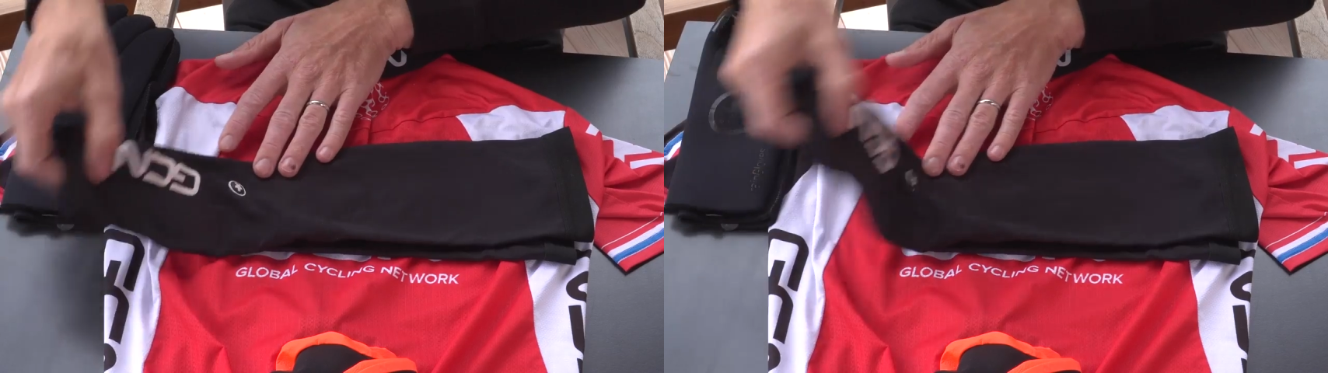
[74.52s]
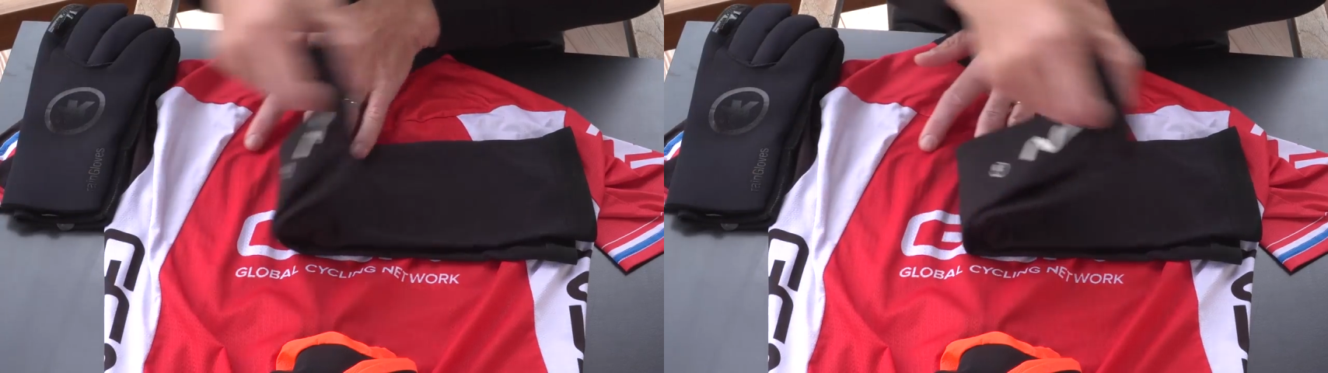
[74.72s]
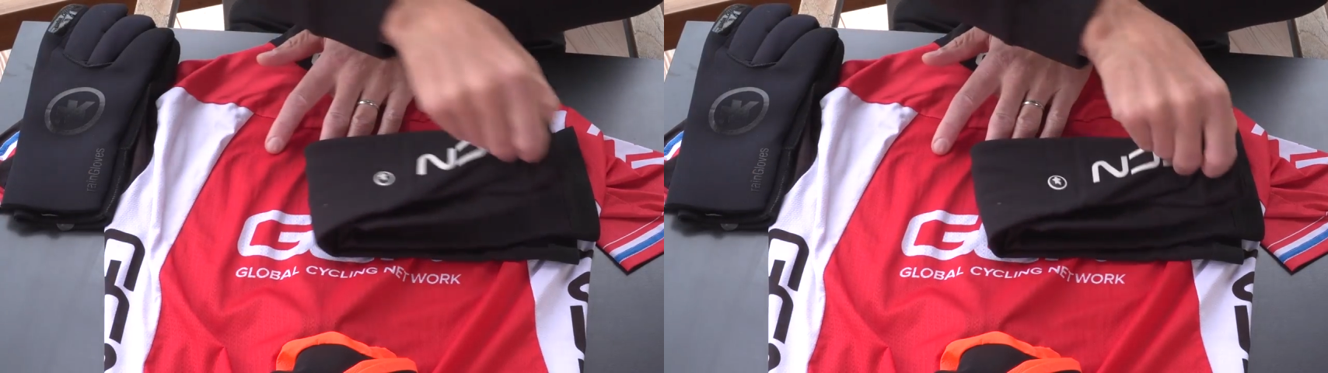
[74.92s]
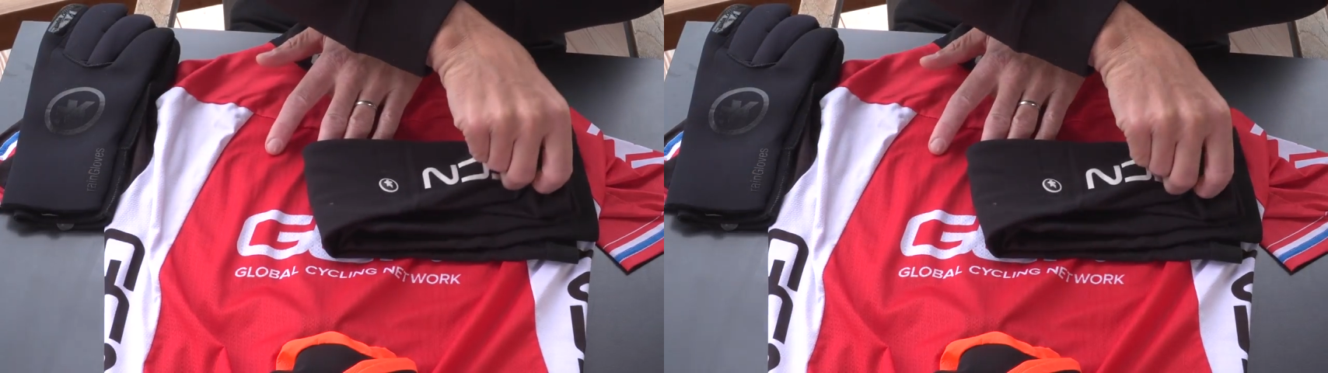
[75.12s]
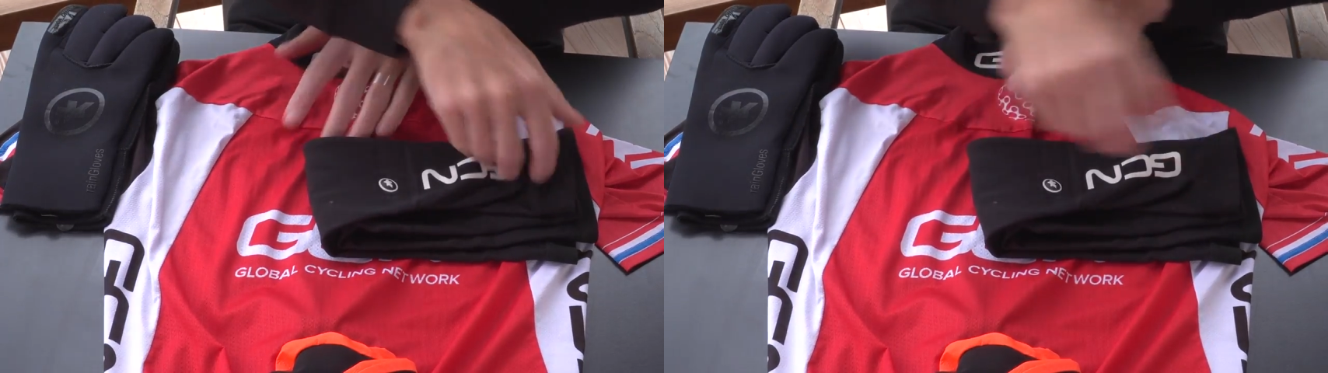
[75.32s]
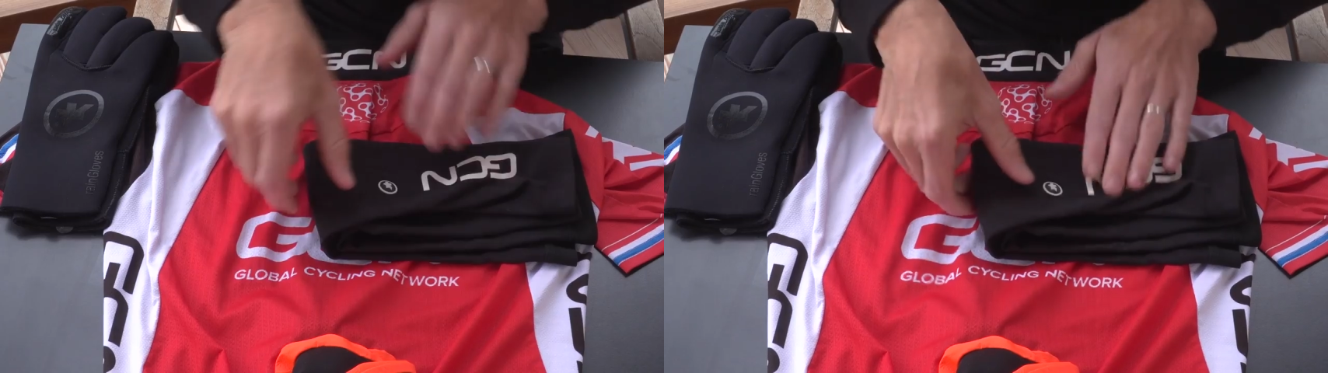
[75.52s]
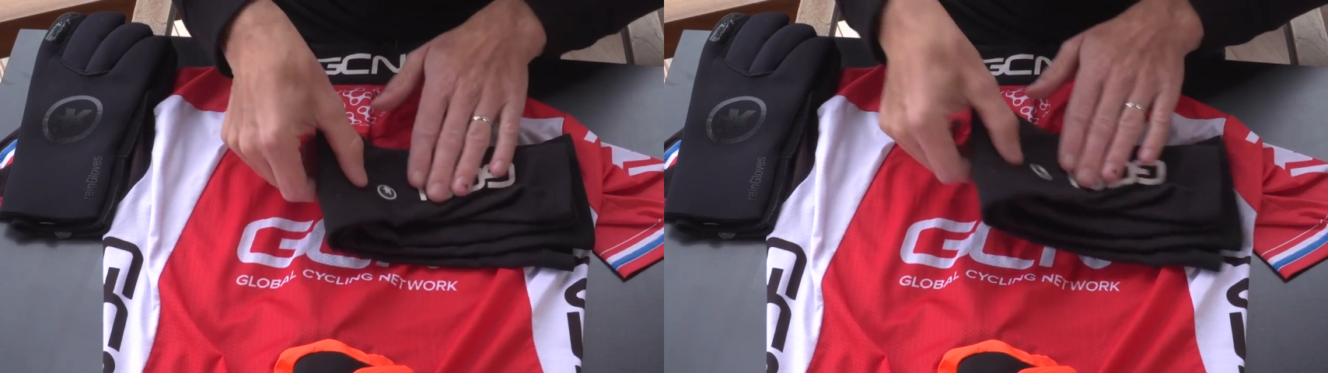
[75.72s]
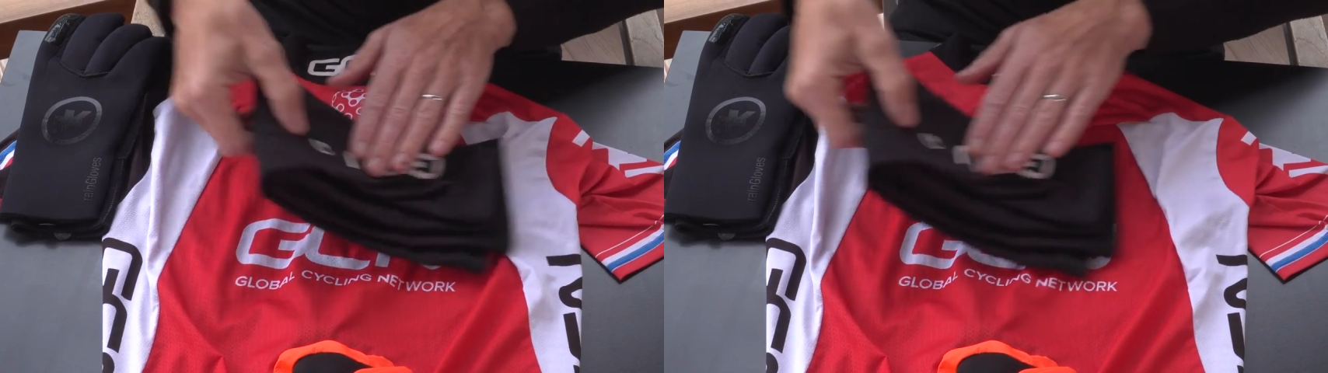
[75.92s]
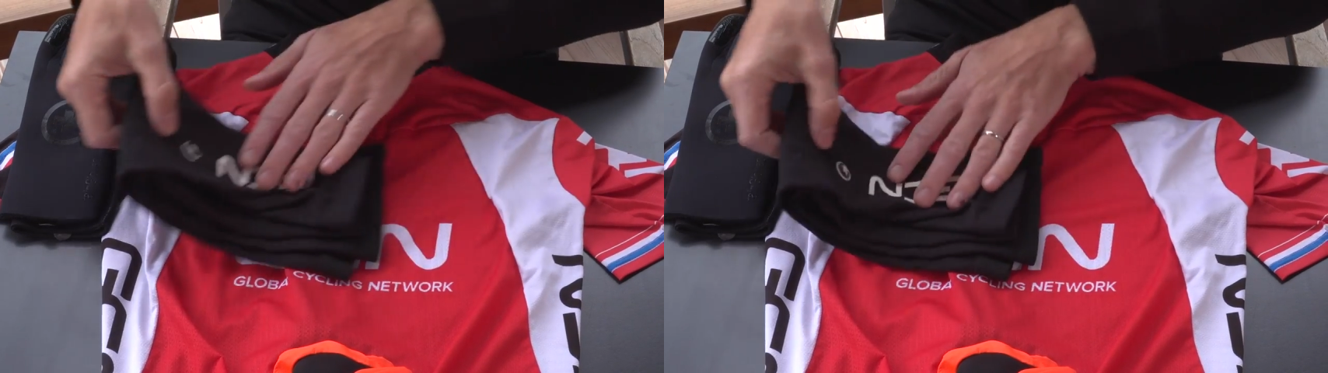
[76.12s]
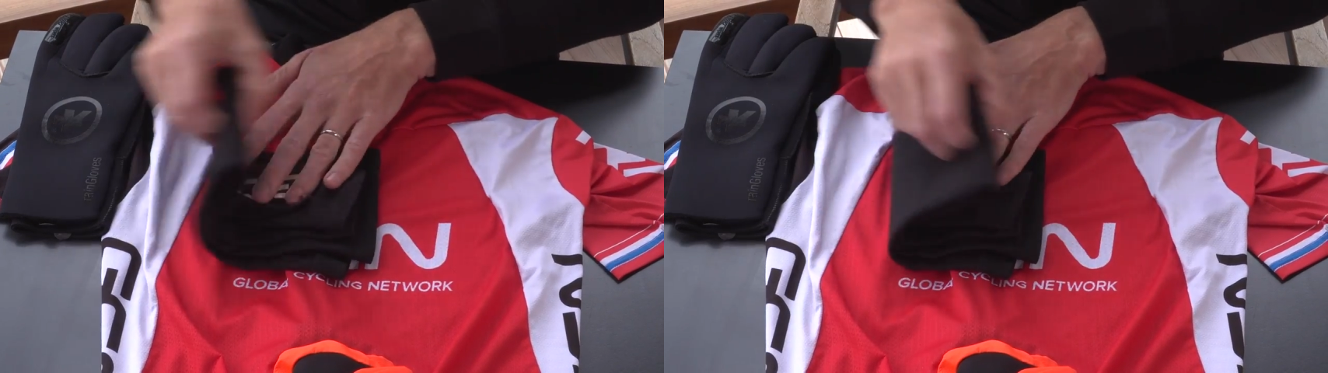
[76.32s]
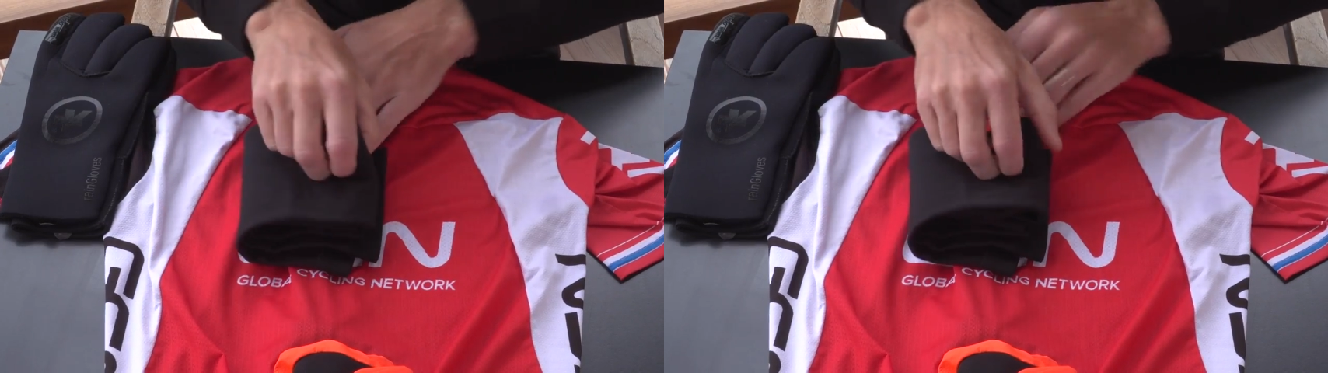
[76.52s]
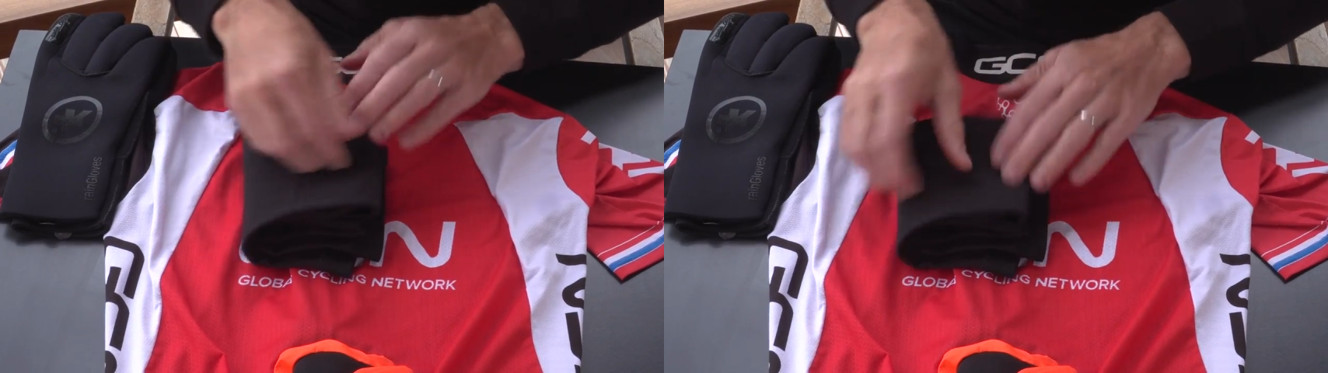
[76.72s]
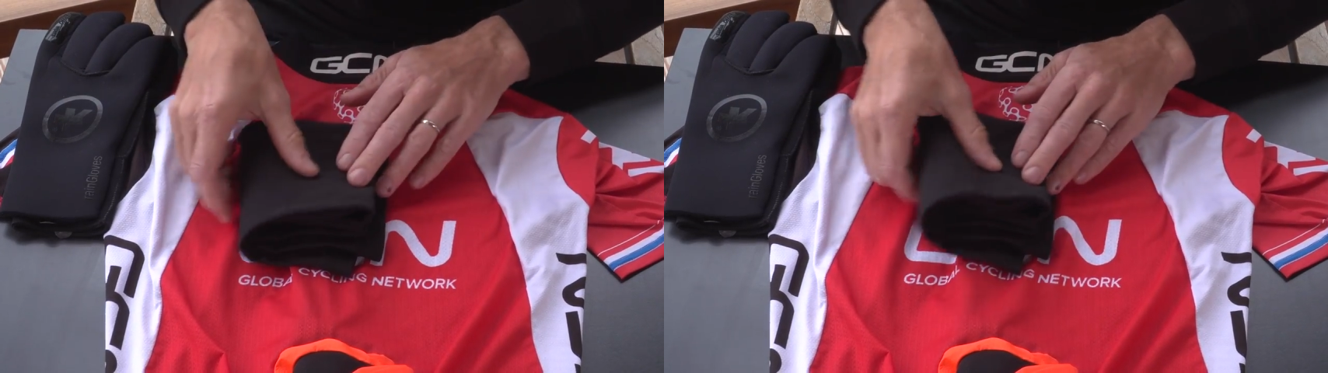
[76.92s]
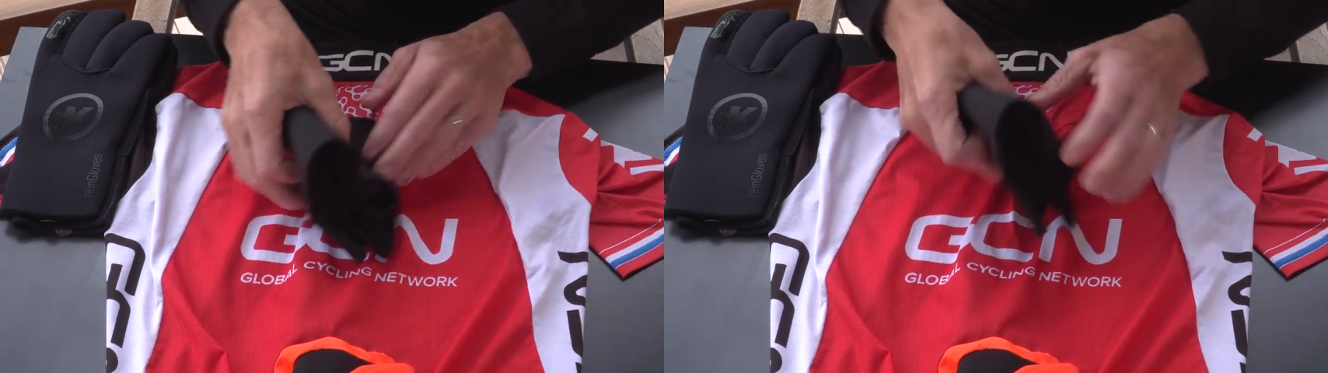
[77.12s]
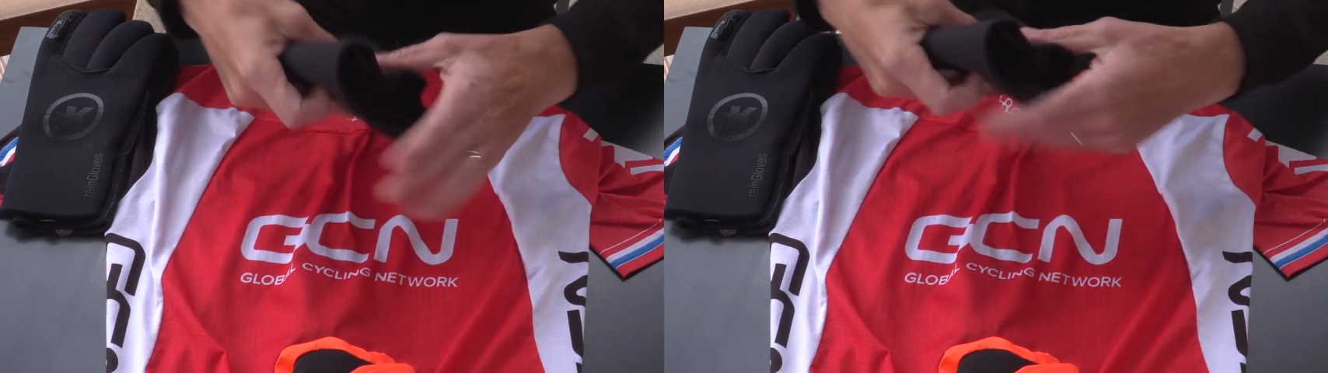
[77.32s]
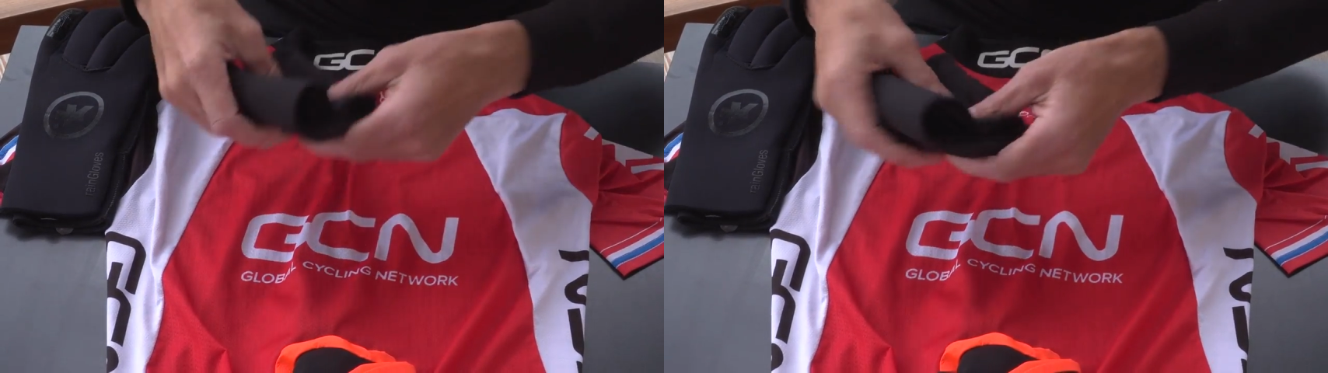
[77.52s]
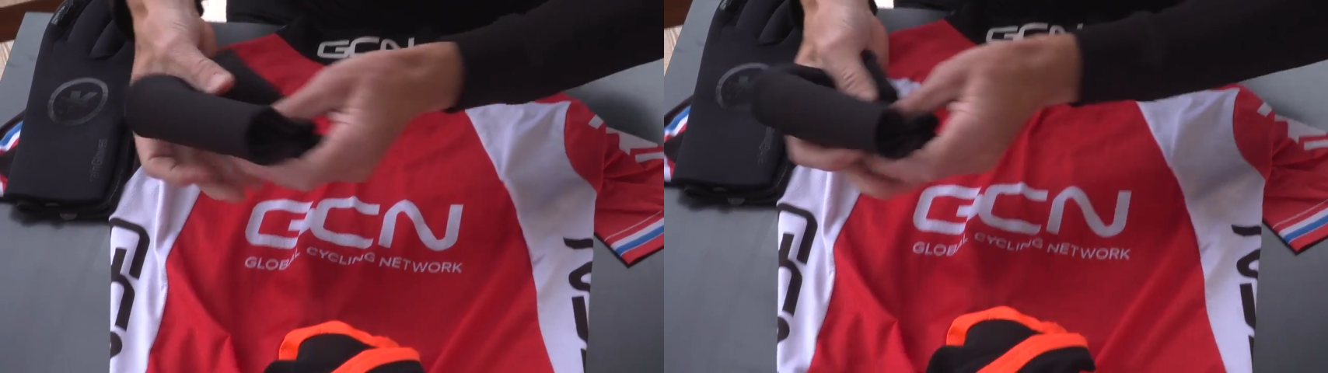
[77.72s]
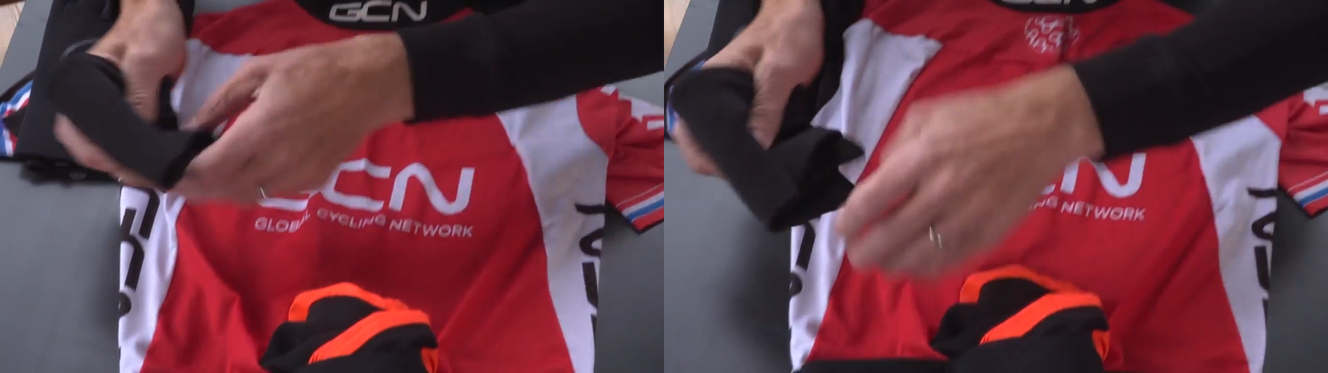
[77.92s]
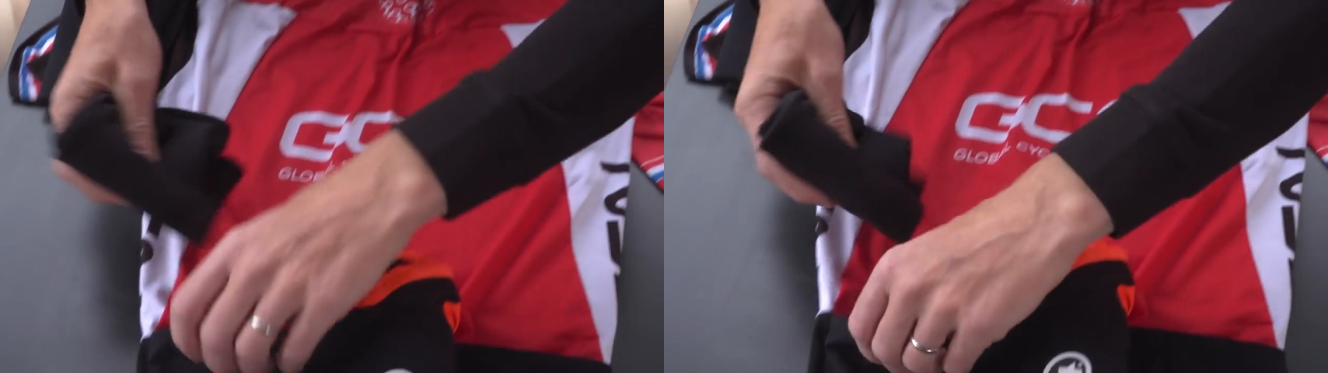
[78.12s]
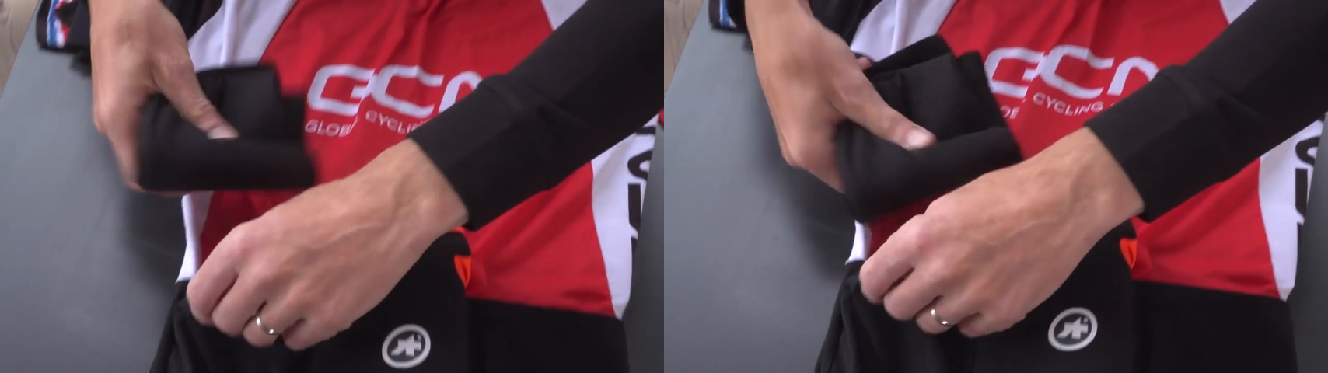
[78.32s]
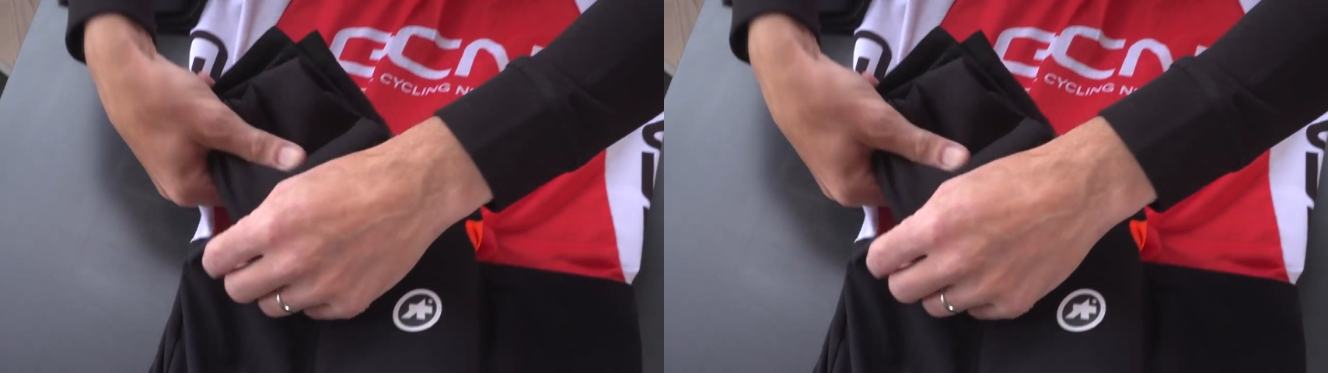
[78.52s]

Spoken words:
Nobody's mouth can be seen.